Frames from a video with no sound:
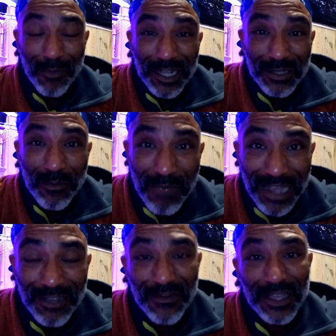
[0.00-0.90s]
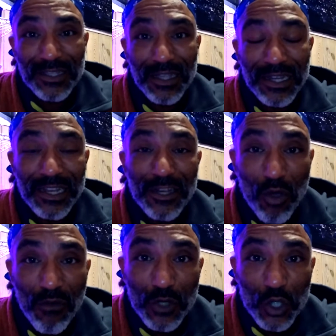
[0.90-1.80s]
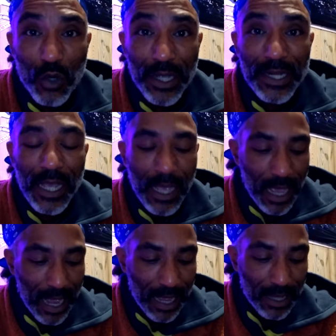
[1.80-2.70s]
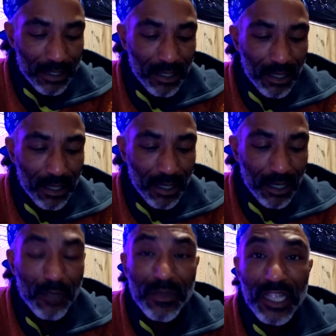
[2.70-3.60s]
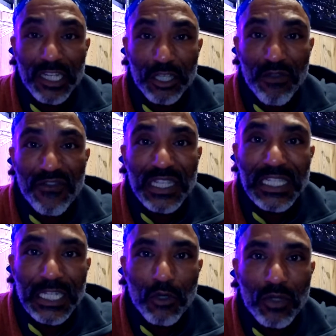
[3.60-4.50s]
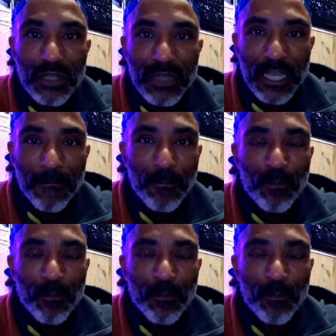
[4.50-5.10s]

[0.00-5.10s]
because I'm massively excited and overjoyed at the humility you've instilled in me.